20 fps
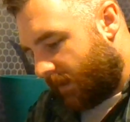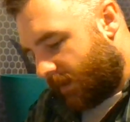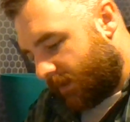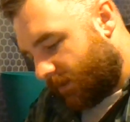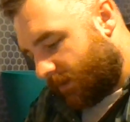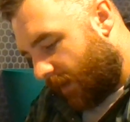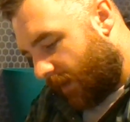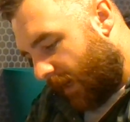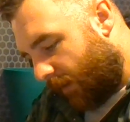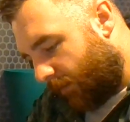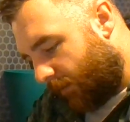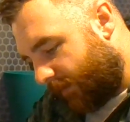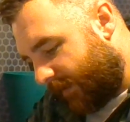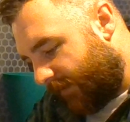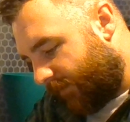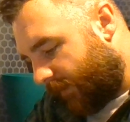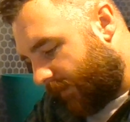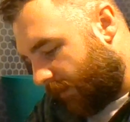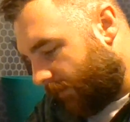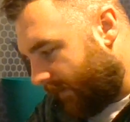So I will
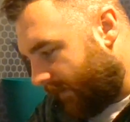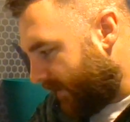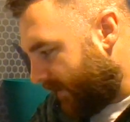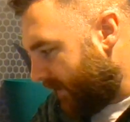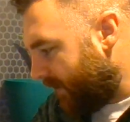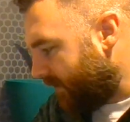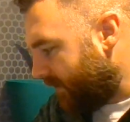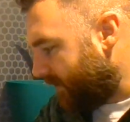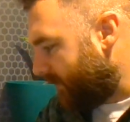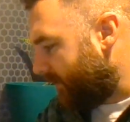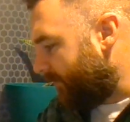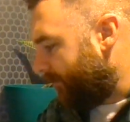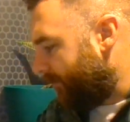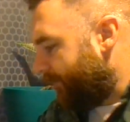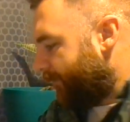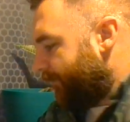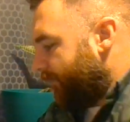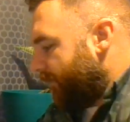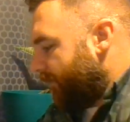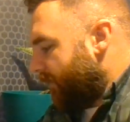definitely read these.
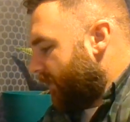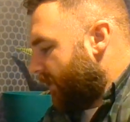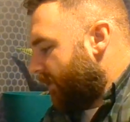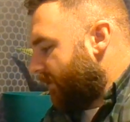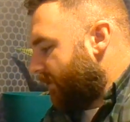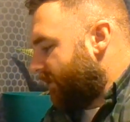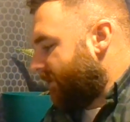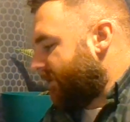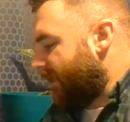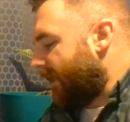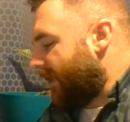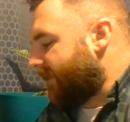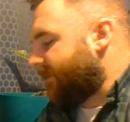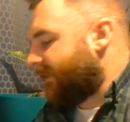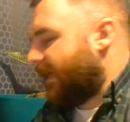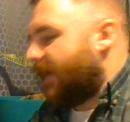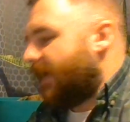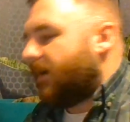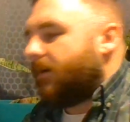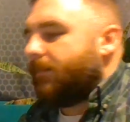This is
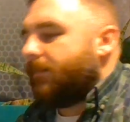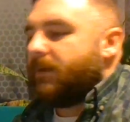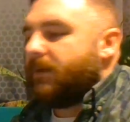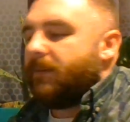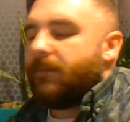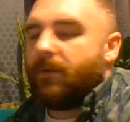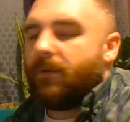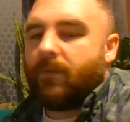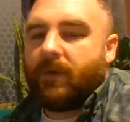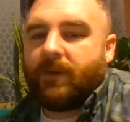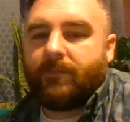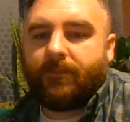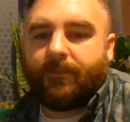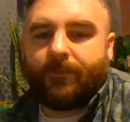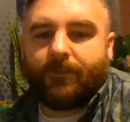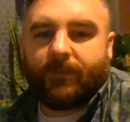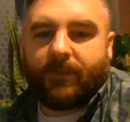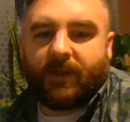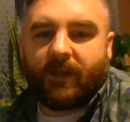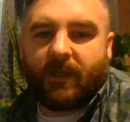Excalibur number 1.
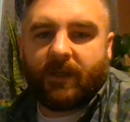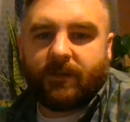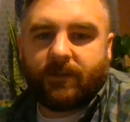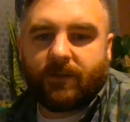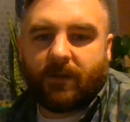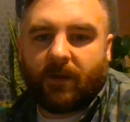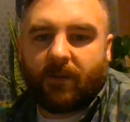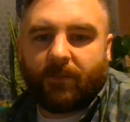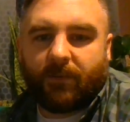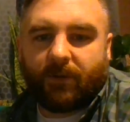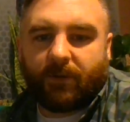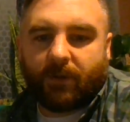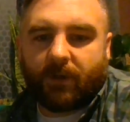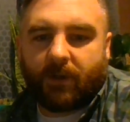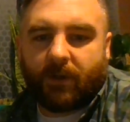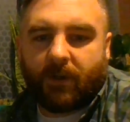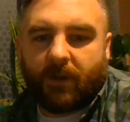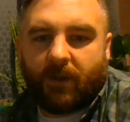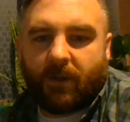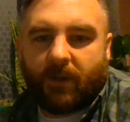Again, Tom
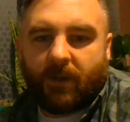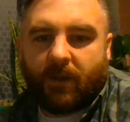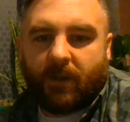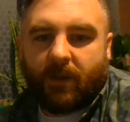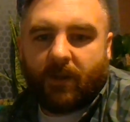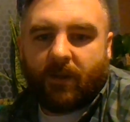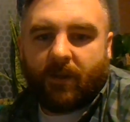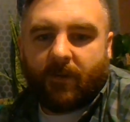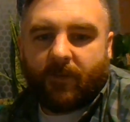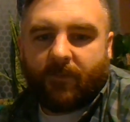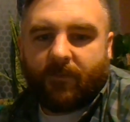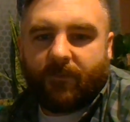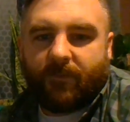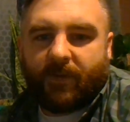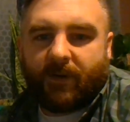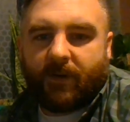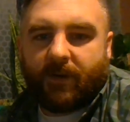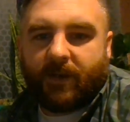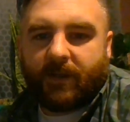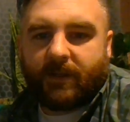Muller
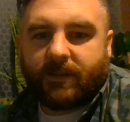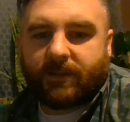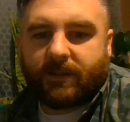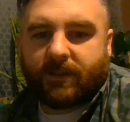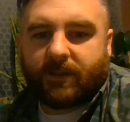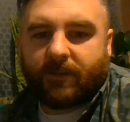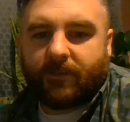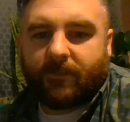variant.